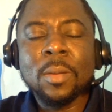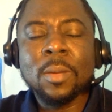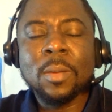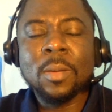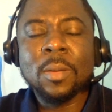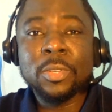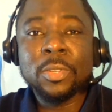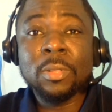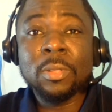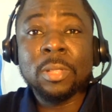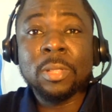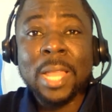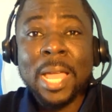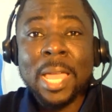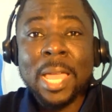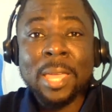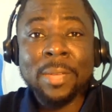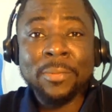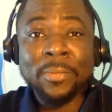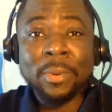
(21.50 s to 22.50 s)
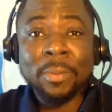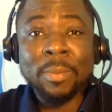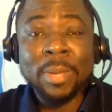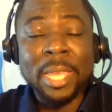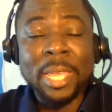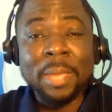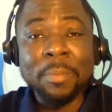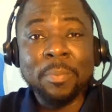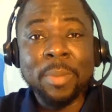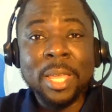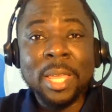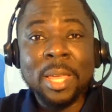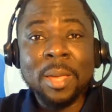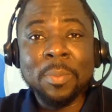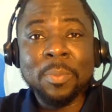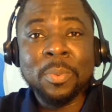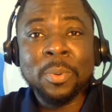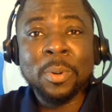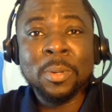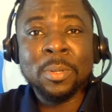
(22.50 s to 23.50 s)
coming to you live from my
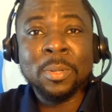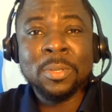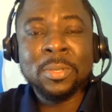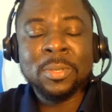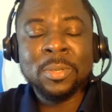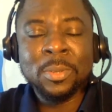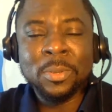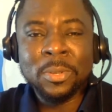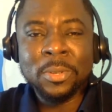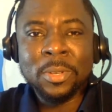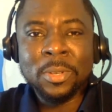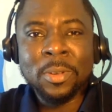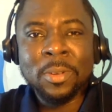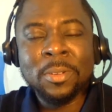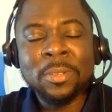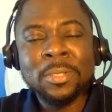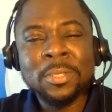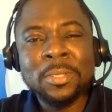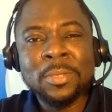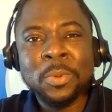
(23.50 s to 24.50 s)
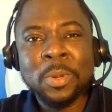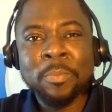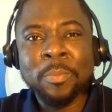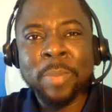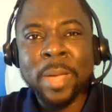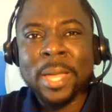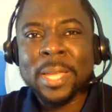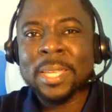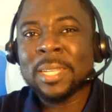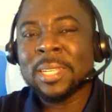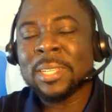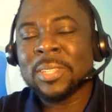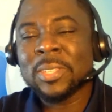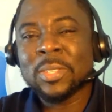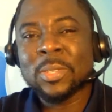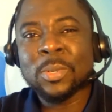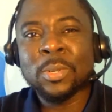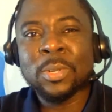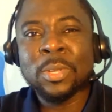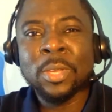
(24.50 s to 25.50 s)
Empire Pro Studios. We're back in the
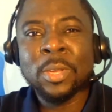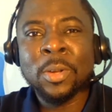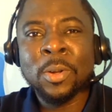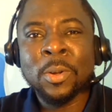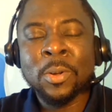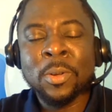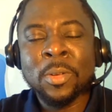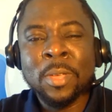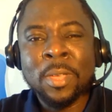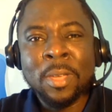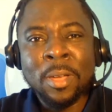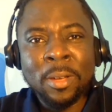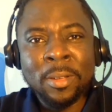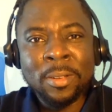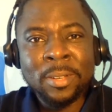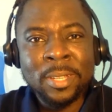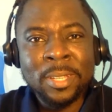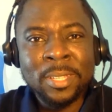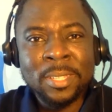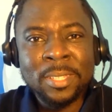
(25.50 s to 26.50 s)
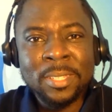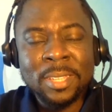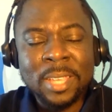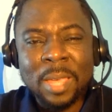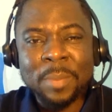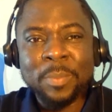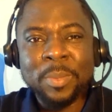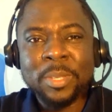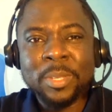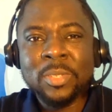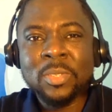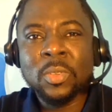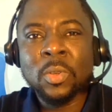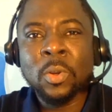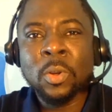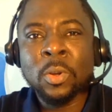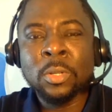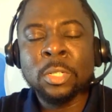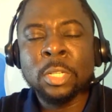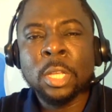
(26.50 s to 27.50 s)
studio on this
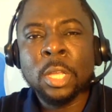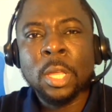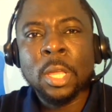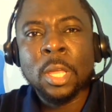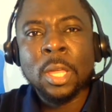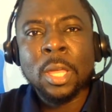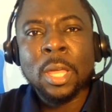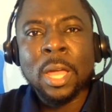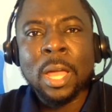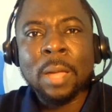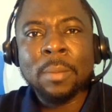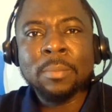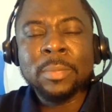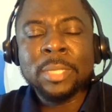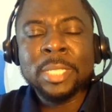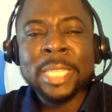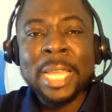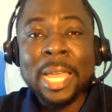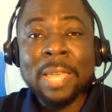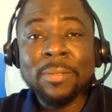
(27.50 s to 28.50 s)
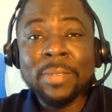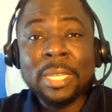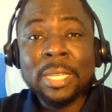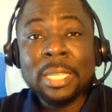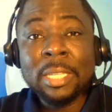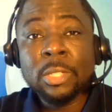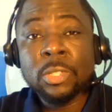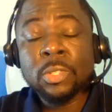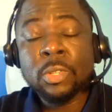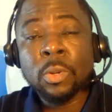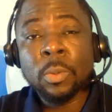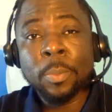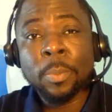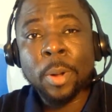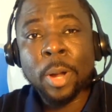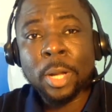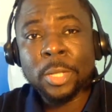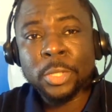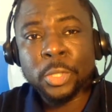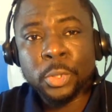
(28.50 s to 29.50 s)
episode. I'm diving into
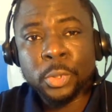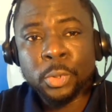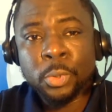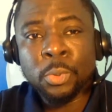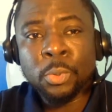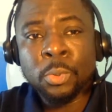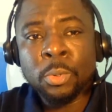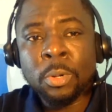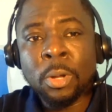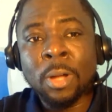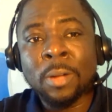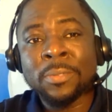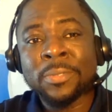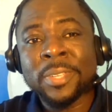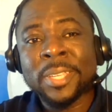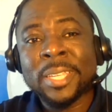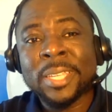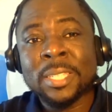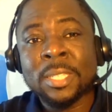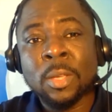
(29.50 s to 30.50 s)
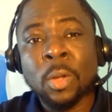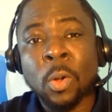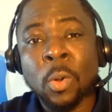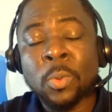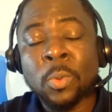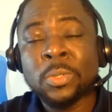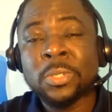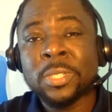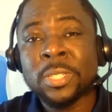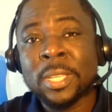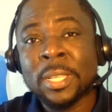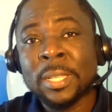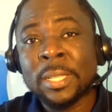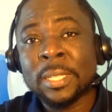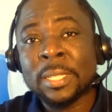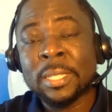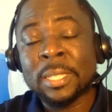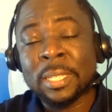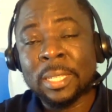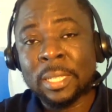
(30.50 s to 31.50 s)
part two of Is
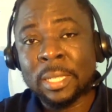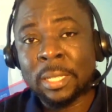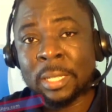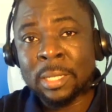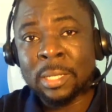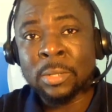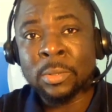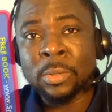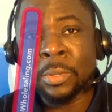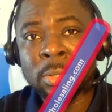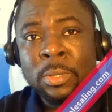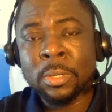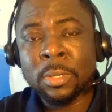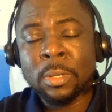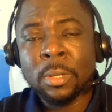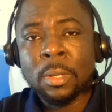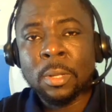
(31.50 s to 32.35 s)
Wholesaling Illegal?